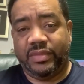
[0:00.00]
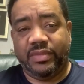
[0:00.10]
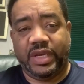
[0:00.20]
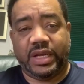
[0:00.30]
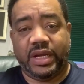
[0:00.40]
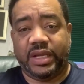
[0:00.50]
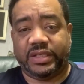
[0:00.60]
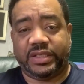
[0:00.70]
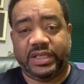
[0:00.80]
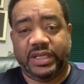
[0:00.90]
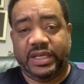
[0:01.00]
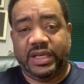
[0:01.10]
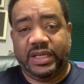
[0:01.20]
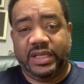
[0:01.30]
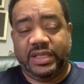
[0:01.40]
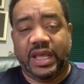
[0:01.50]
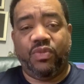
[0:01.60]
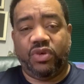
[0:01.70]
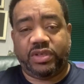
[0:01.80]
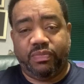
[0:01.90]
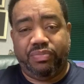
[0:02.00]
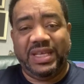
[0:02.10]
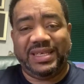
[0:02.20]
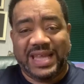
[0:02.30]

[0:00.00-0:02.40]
because they want to beat